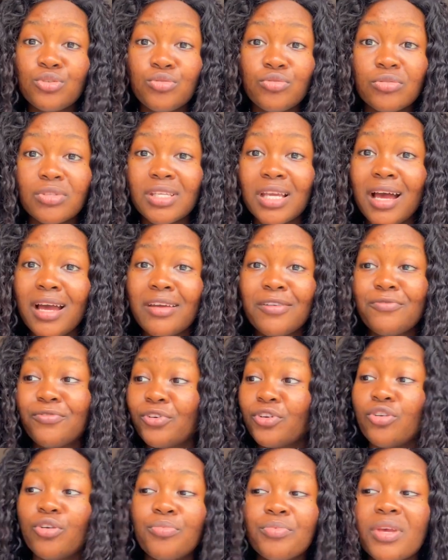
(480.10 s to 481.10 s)
user, a
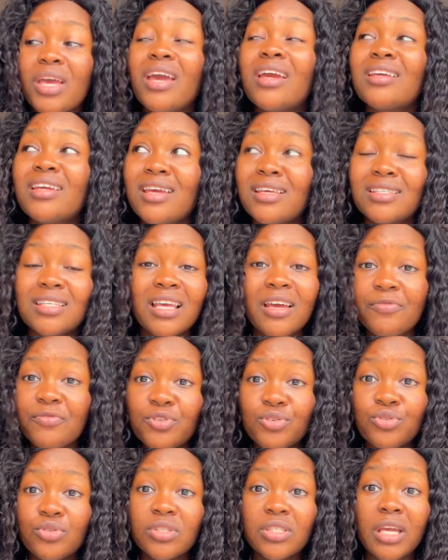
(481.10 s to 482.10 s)
vulnerable, a
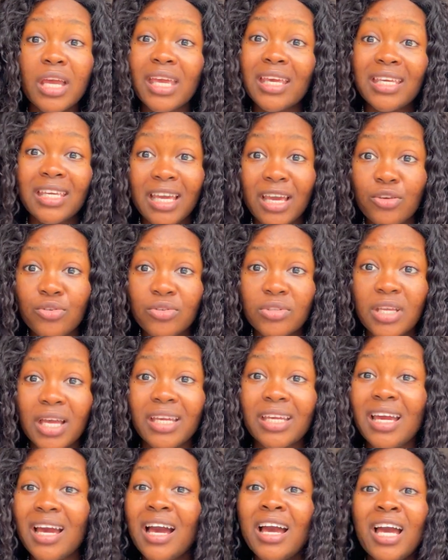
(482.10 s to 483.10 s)
service user, a care user.
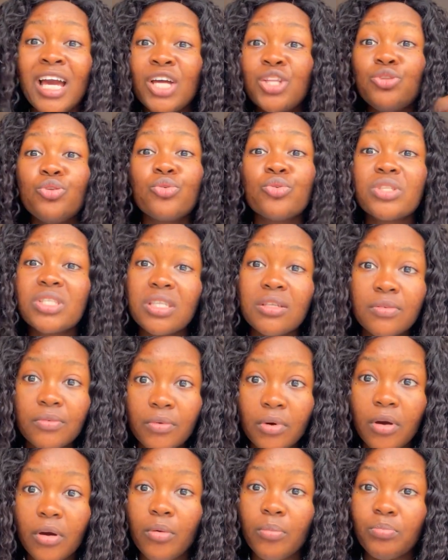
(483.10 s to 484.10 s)
Yeah, they'll
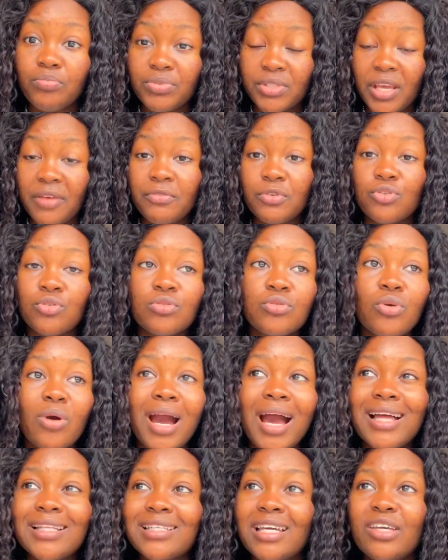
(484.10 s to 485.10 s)
still service you. So
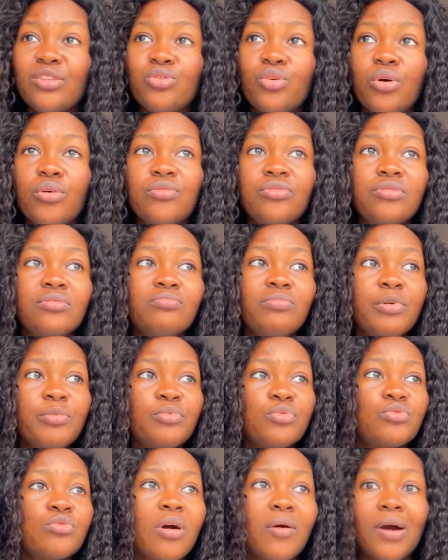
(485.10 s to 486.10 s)
at the end of
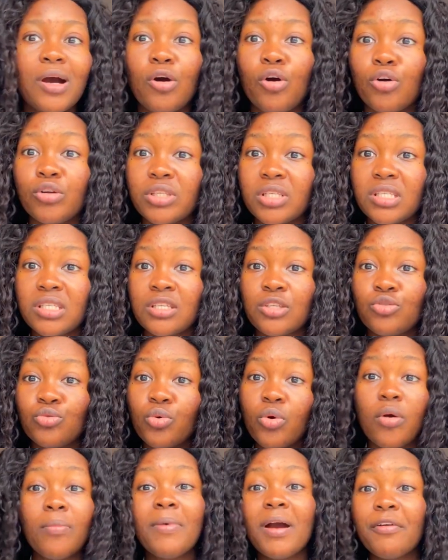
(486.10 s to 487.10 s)
maybe 2 hours or this thing,
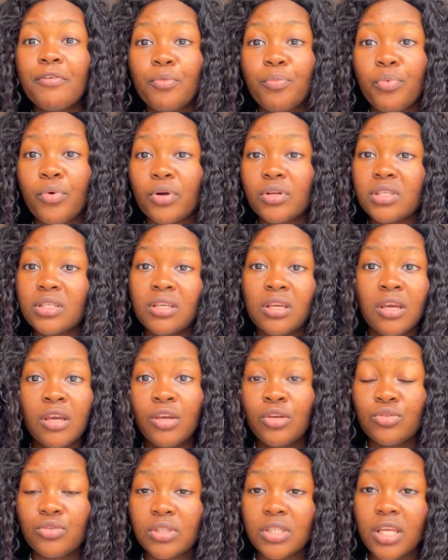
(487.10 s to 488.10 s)
you come and report
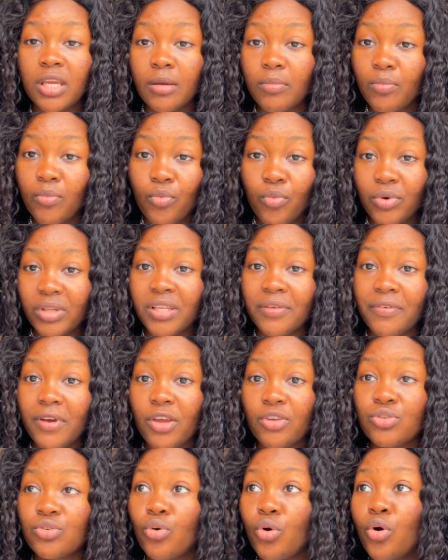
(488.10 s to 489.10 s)
to them whatever
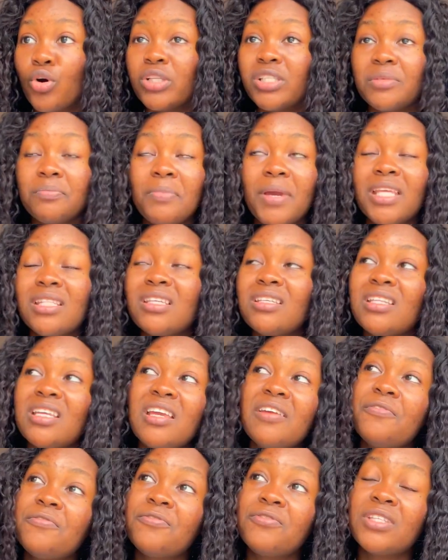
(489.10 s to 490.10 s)
you say, or
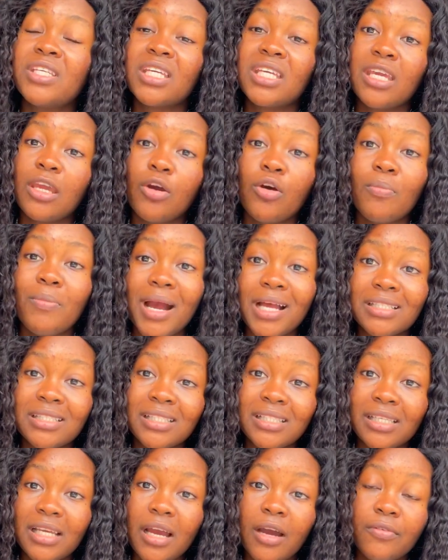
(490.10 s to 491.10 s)
depending if the care home
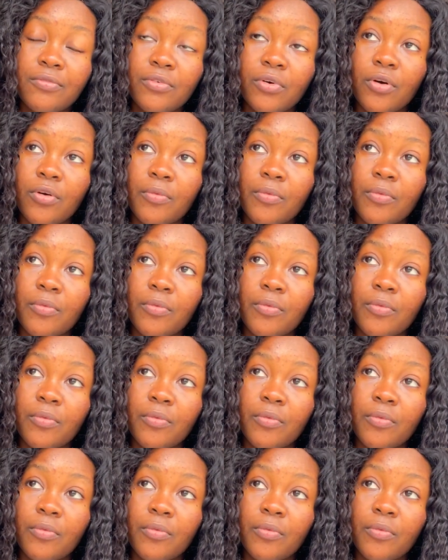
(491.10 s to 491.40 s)
actually have